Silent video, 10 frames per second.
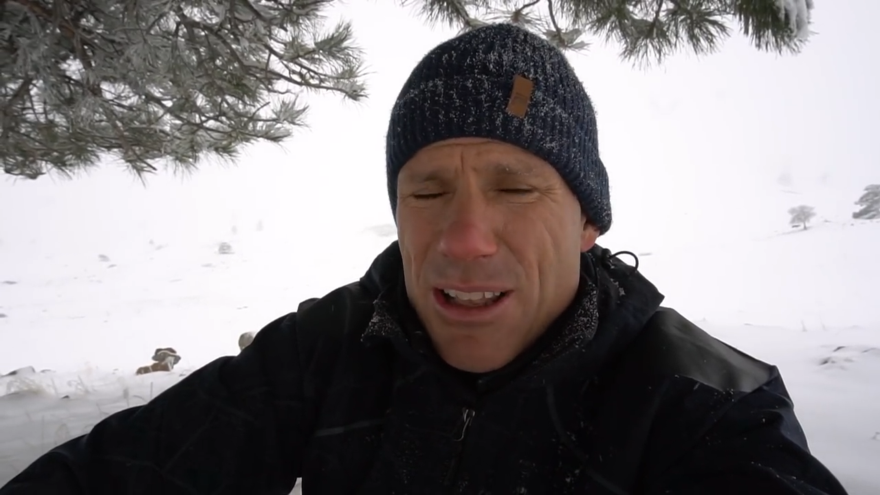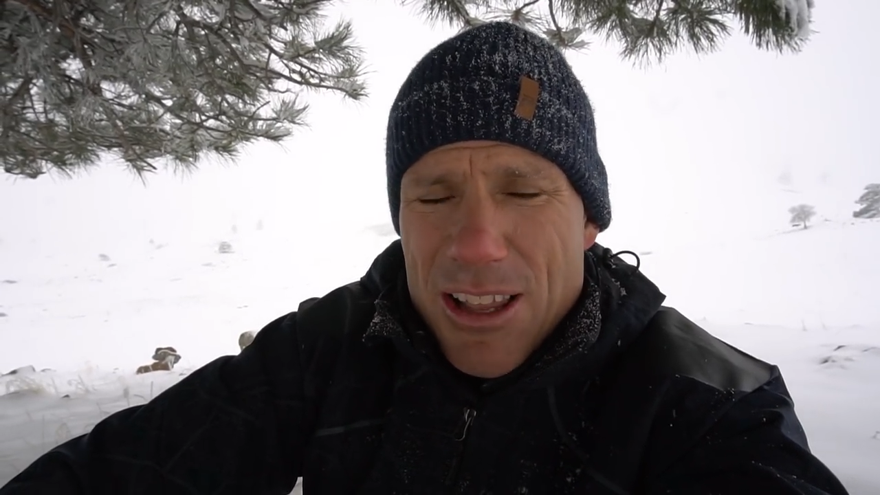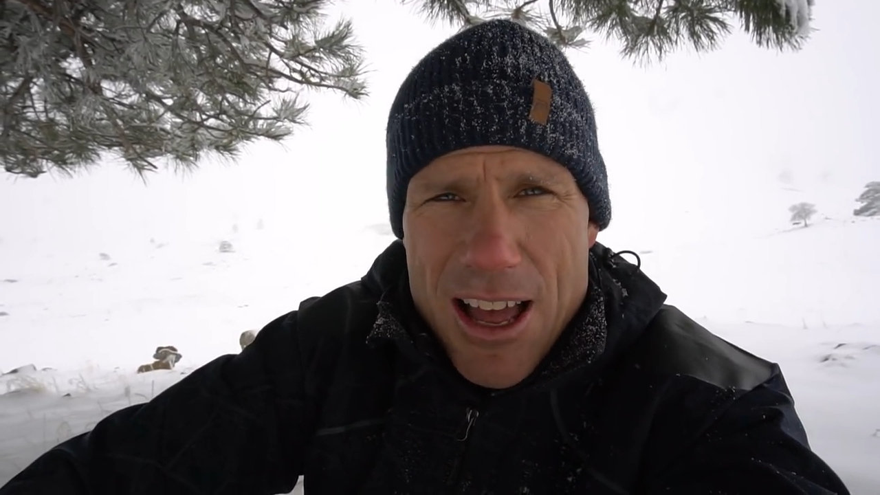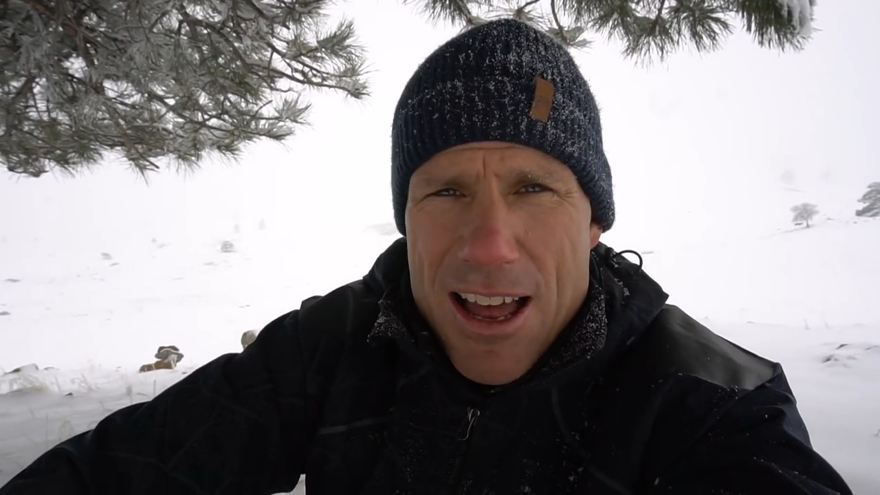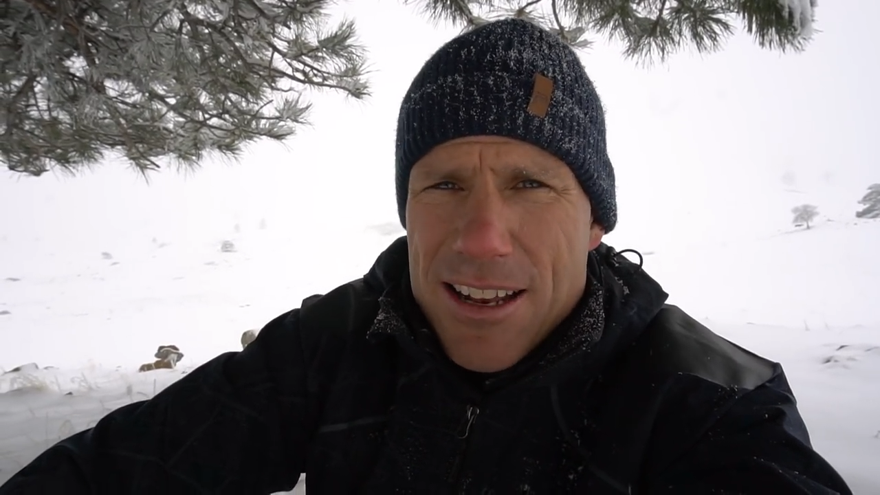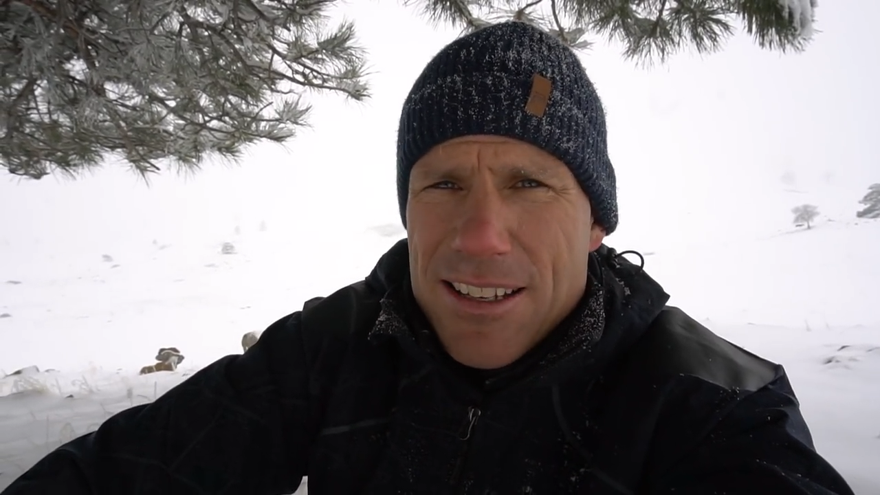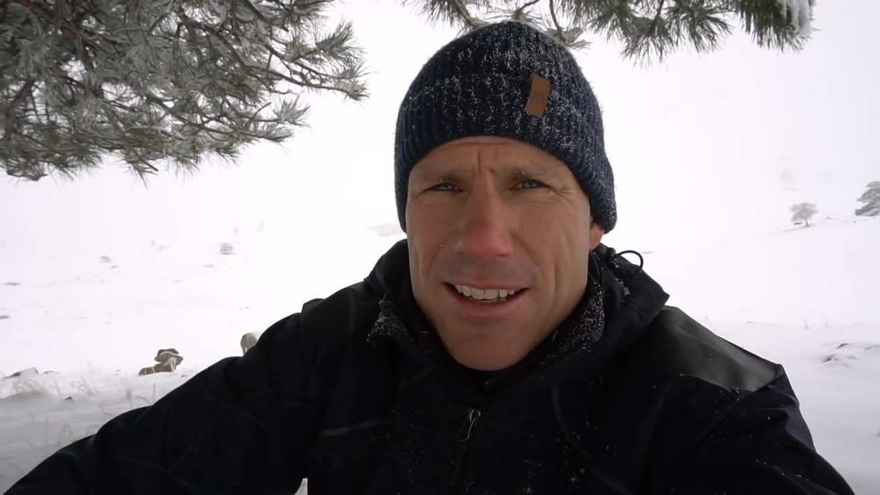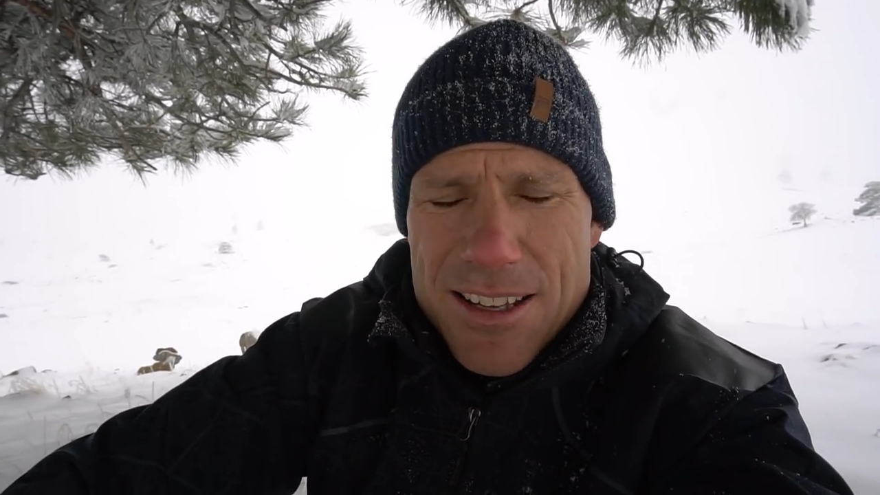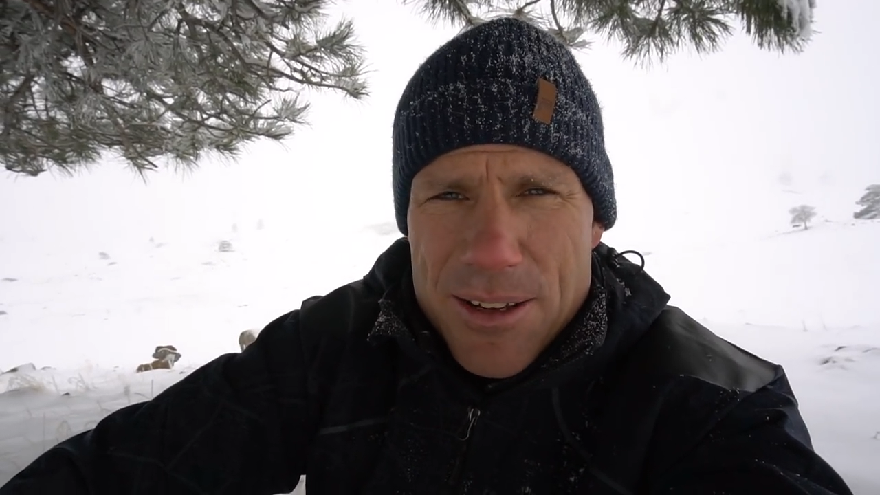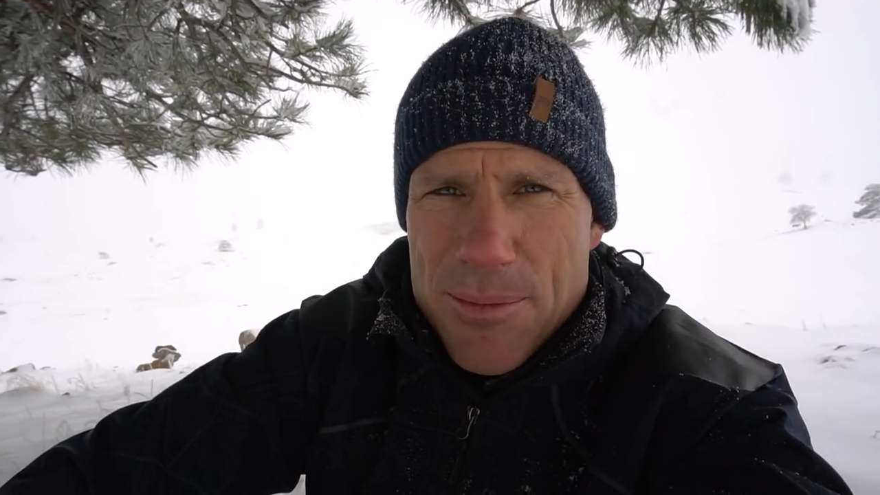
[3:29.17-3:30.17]
lot to
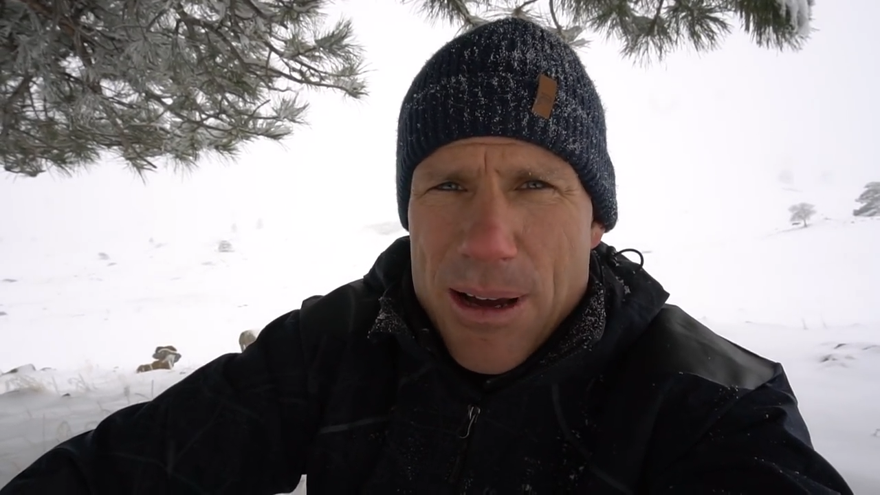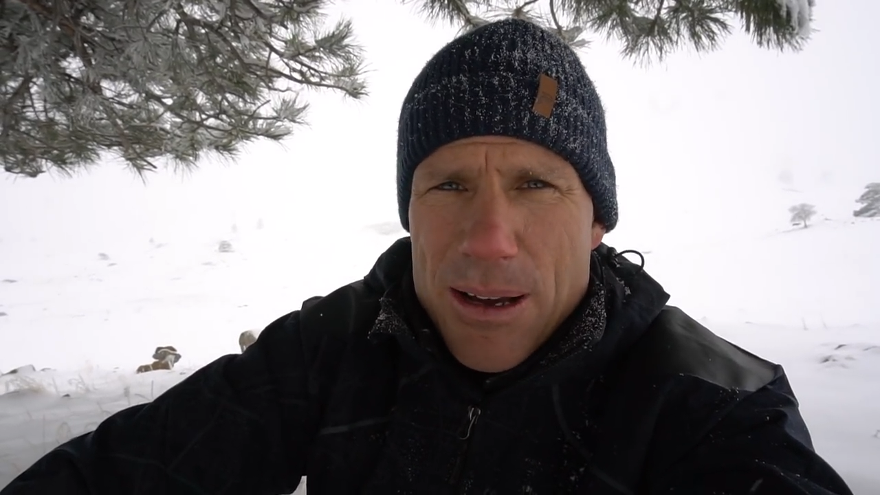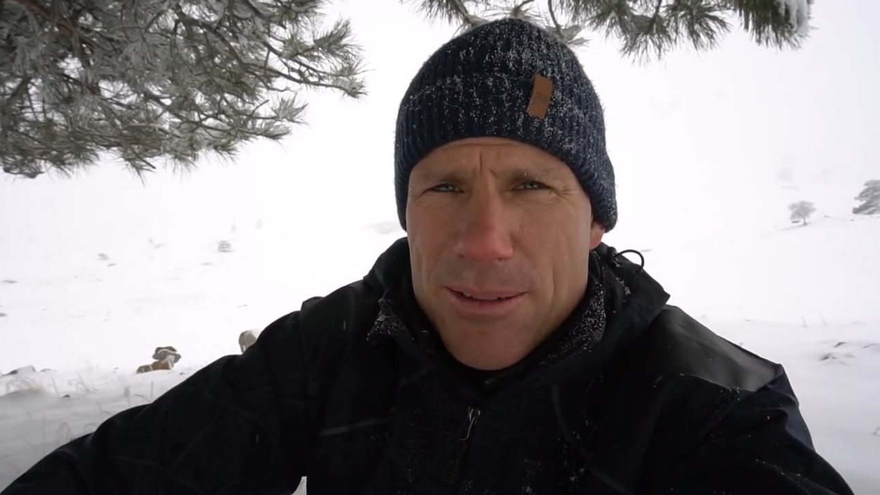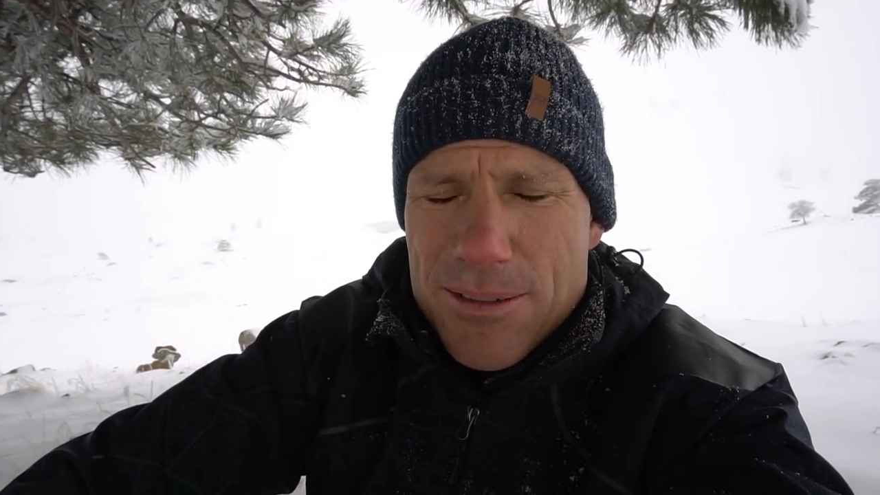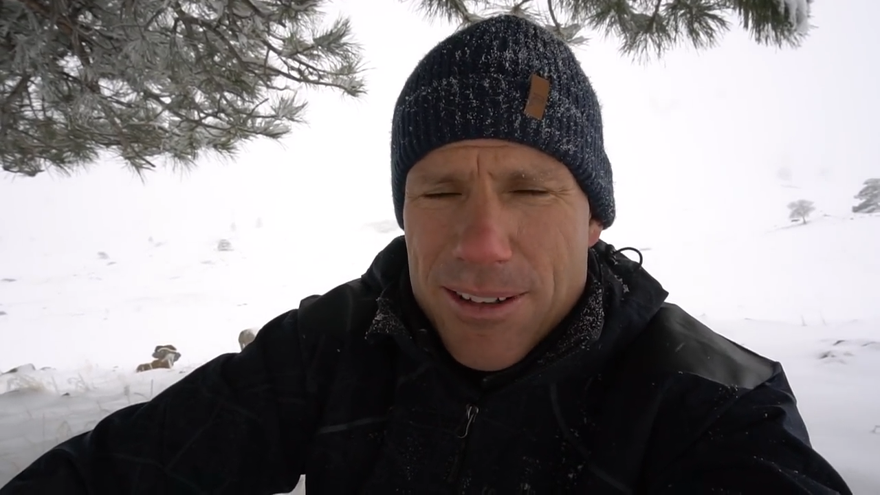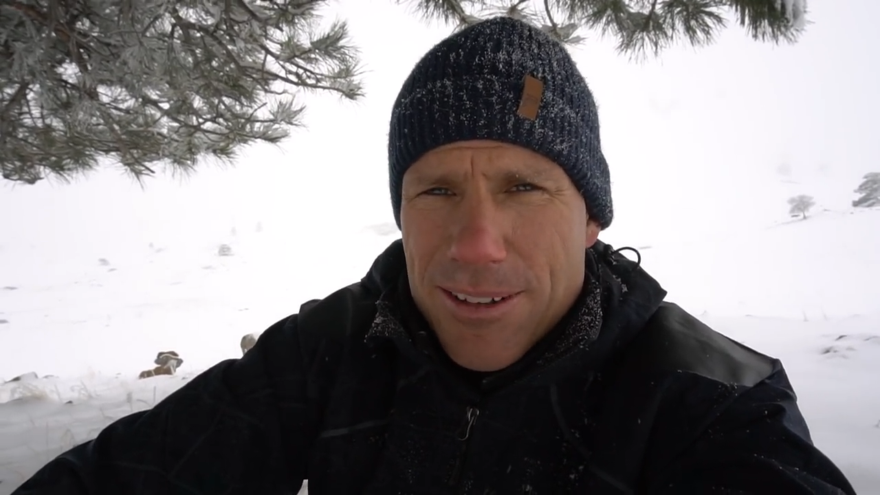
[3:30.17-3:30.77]
think about.